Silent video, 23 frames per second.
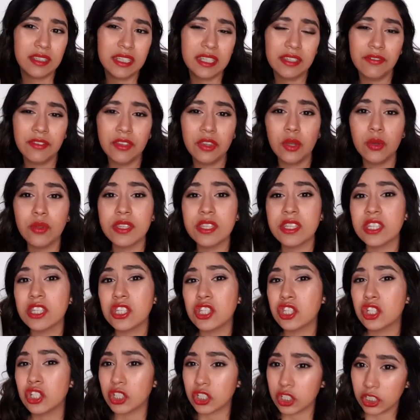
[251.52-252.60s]
even though this
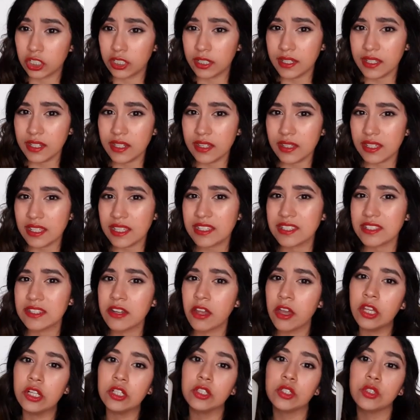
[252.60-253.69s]
is good, it's
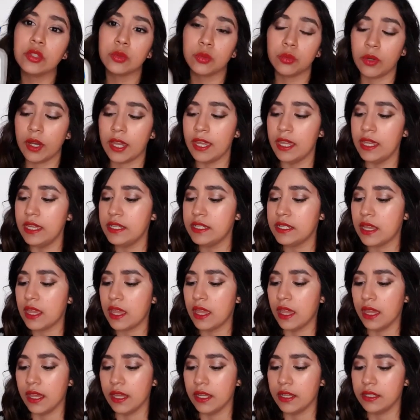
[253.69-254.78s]
not great.
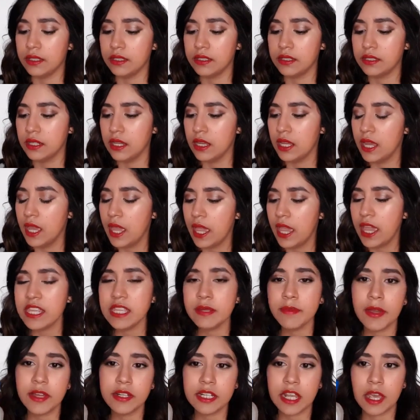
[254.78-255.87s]
And it's
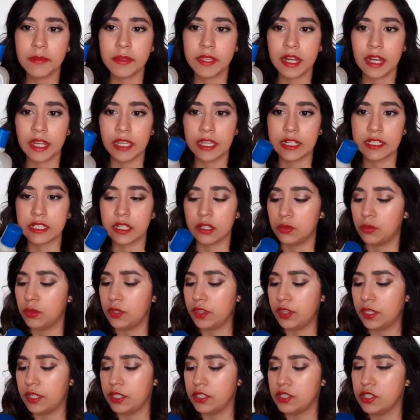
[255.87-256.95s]
about time that I get done
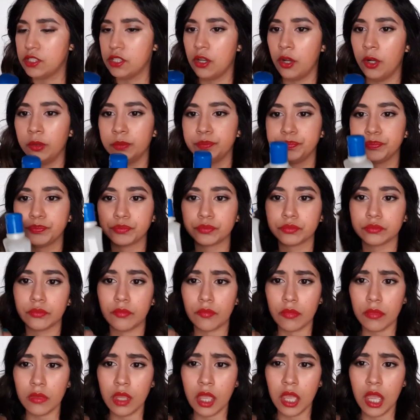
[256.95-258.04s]
with it. So
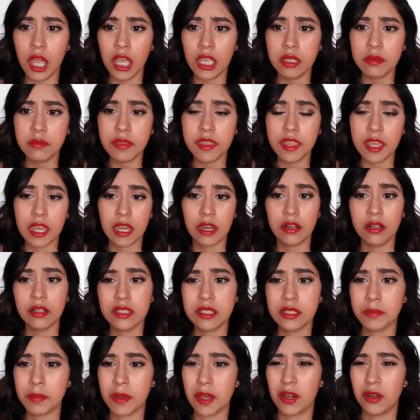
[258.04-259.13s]
I am there.
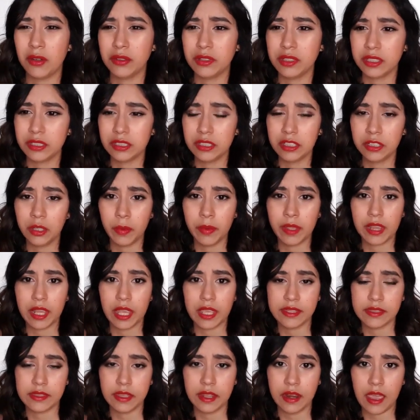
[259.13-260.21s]
It's about a little bit
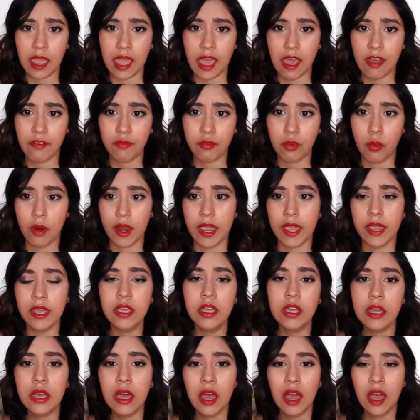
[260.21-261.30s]
less than
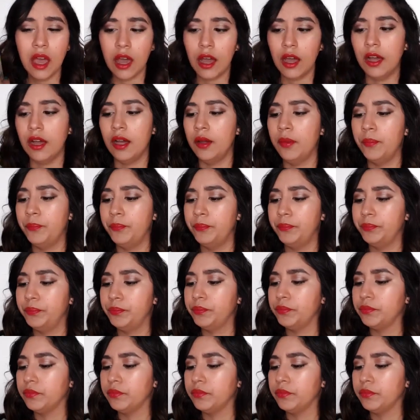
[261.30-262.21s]
halfway. I